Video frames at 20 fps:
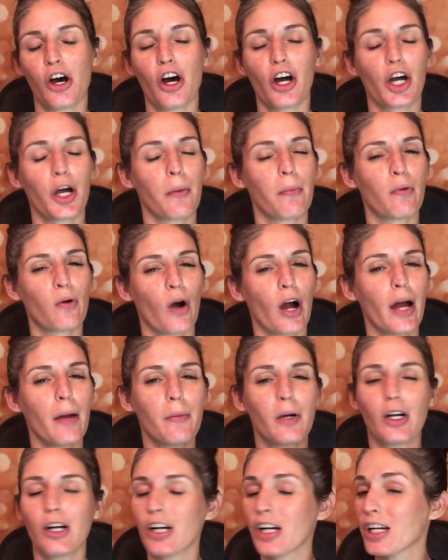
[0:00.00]
talk
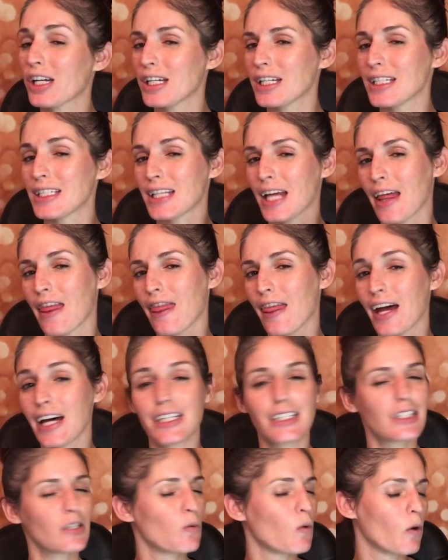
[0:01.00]
primer because
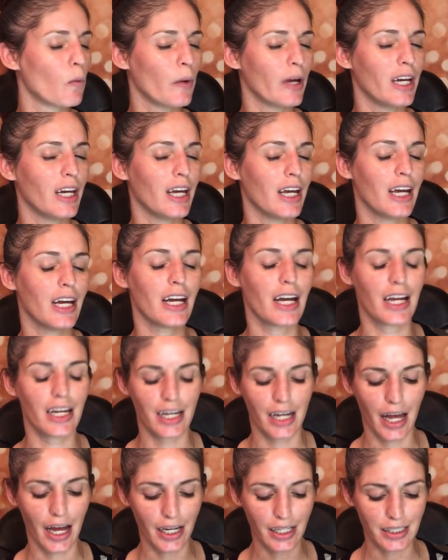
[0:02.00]
that's what we need
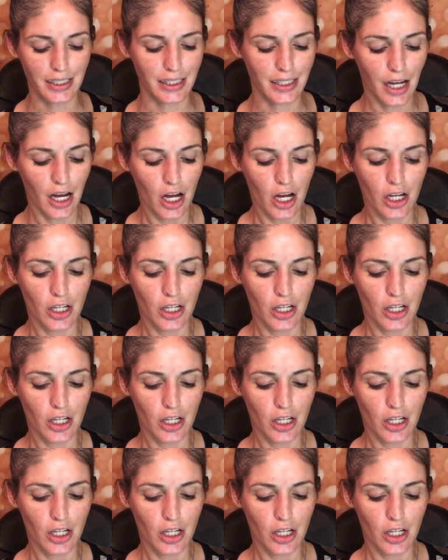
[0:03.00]
next.